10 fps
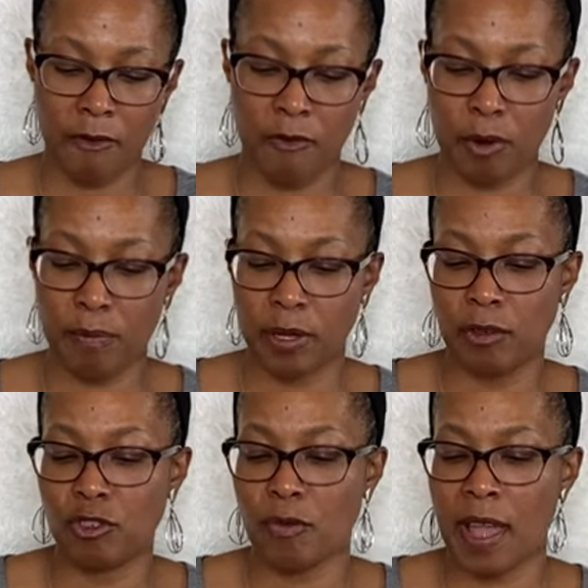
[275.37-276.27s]
for
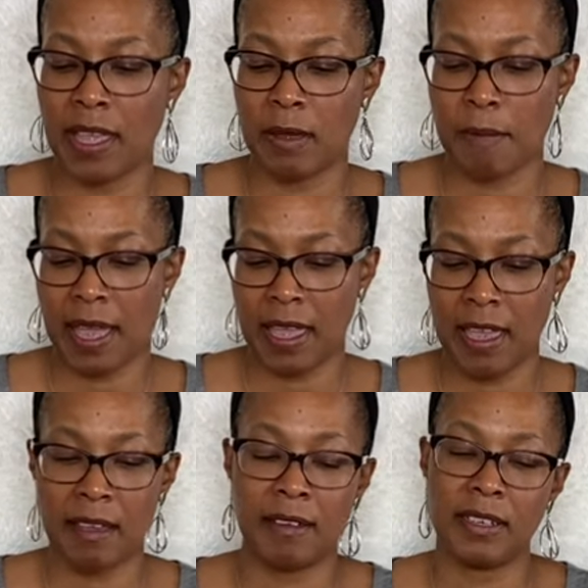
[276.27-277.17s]
blow drying my
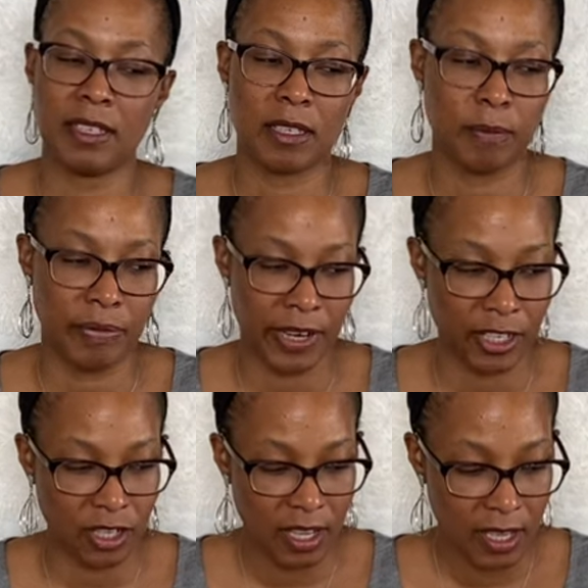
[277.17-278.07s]
hair, and it's a brush.